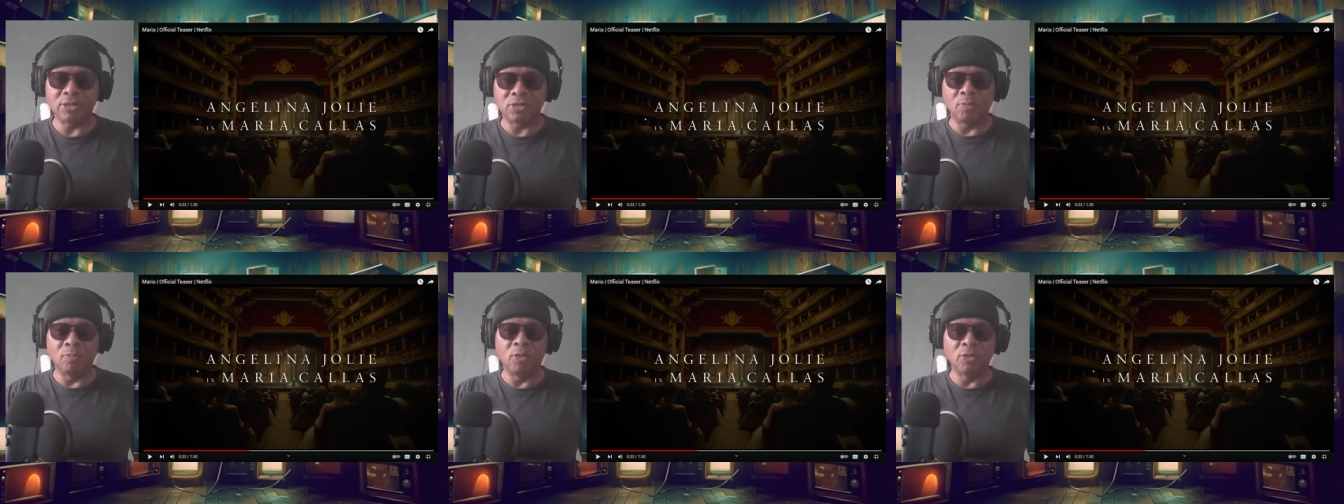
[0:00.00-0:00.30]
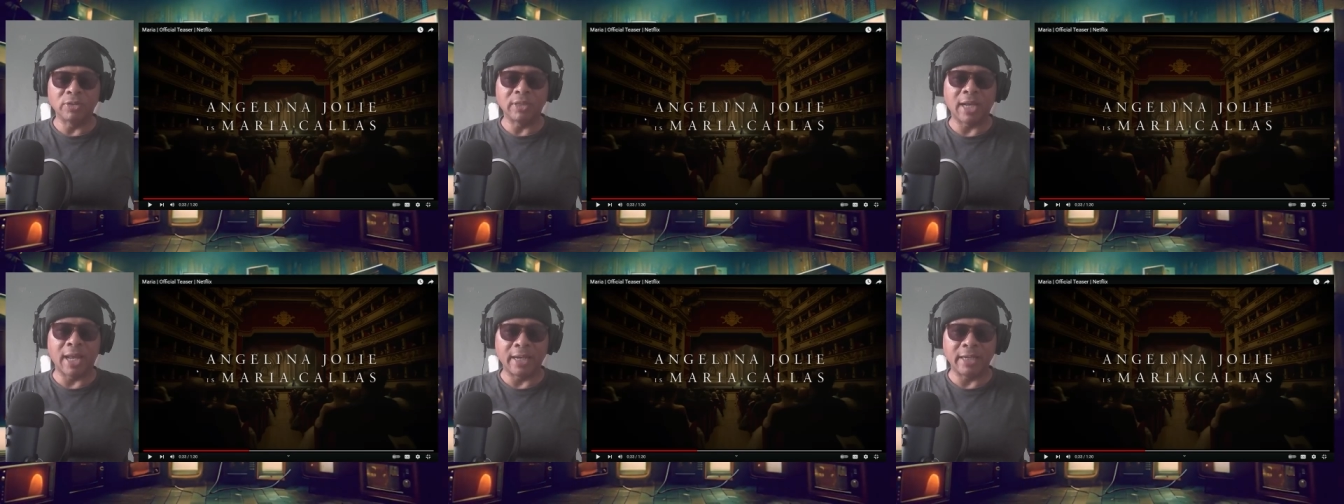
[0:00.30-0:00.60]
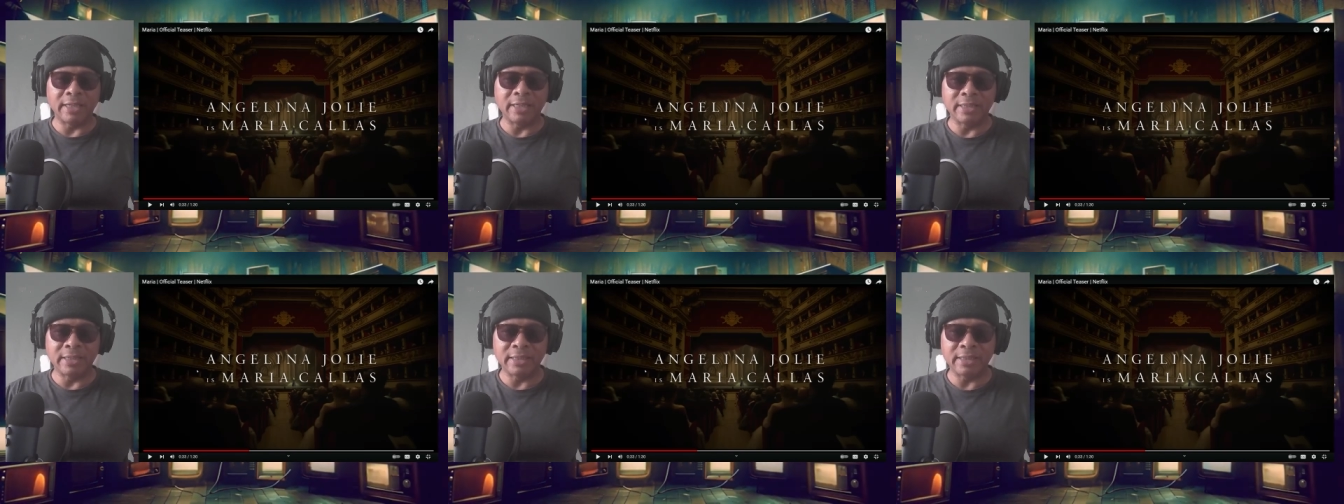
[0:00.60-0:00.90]
So most
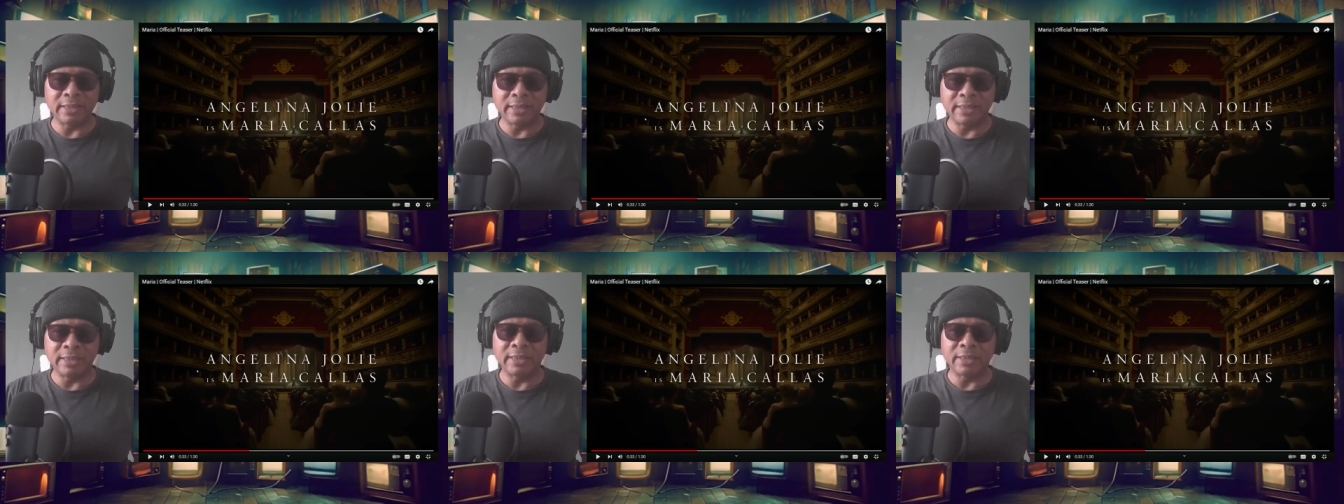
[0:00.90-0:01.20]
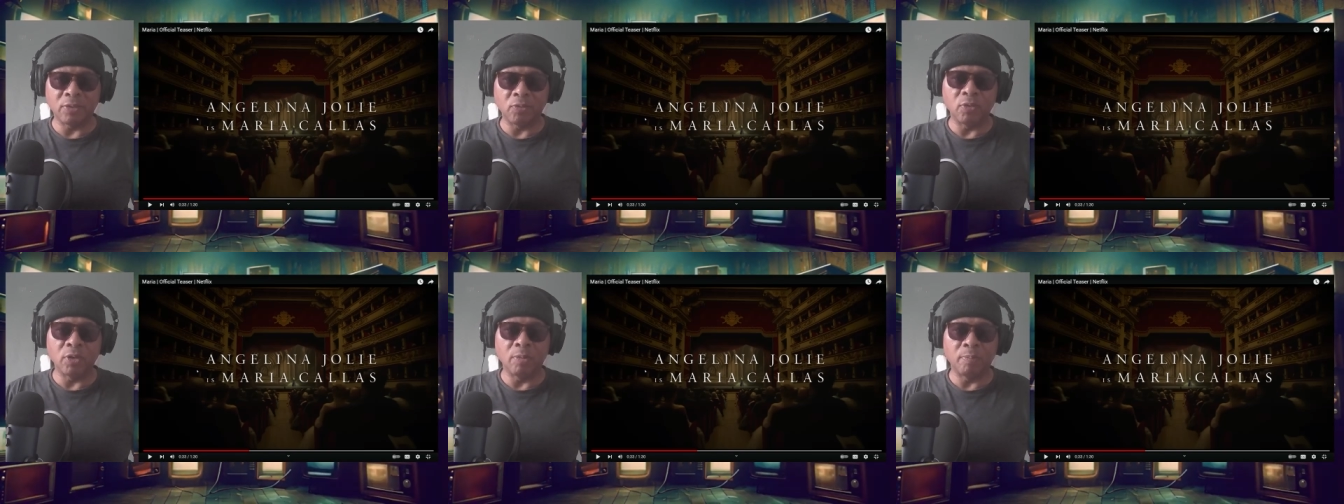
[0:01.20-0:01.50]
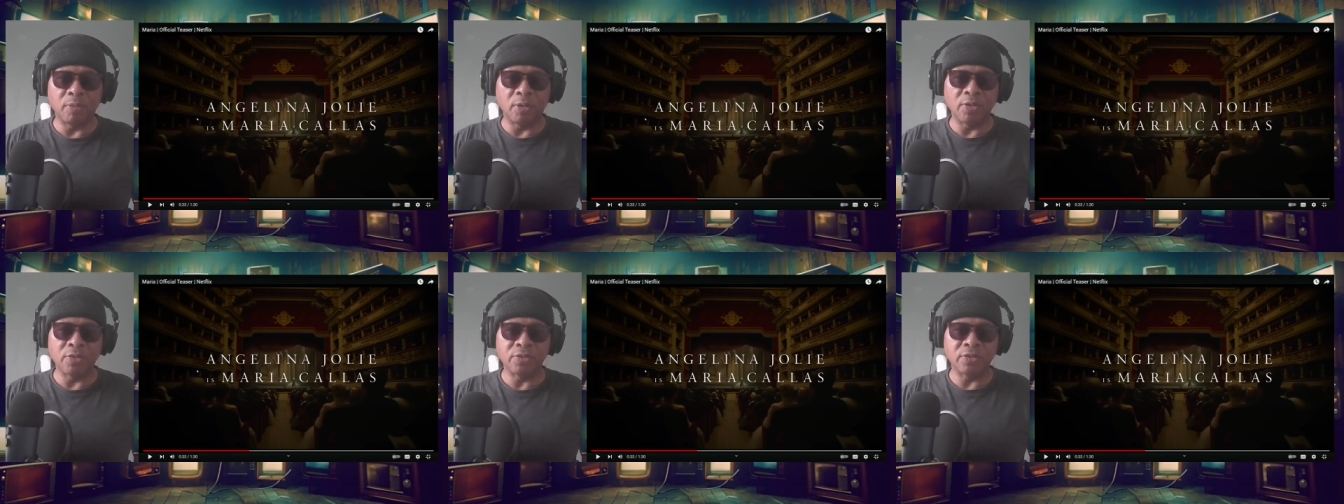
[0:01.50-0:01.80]
likely this is a real
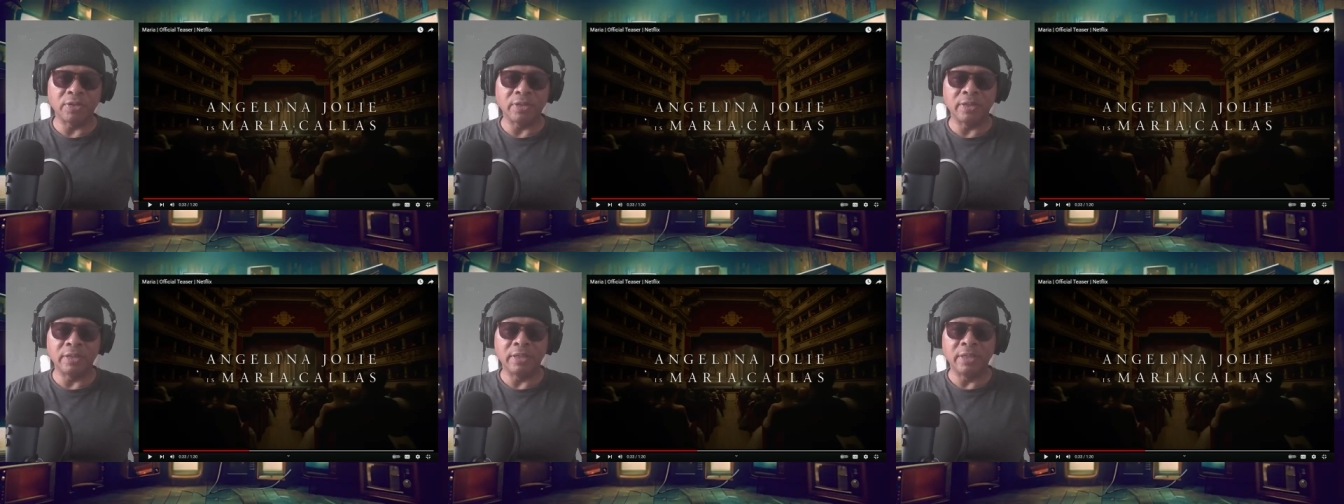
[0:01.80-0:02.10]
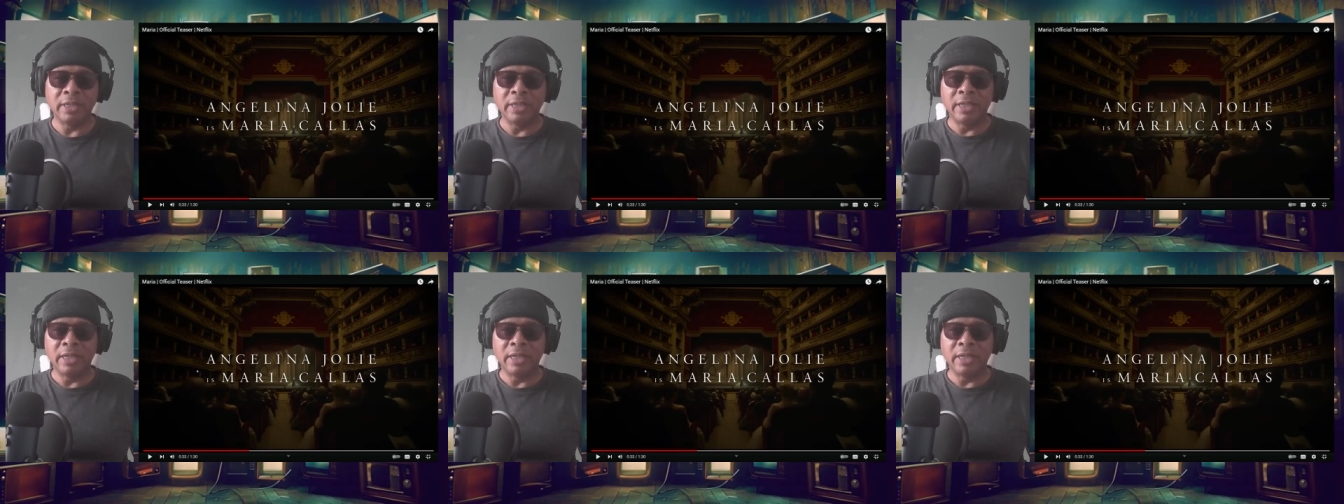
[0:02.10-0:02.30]
person.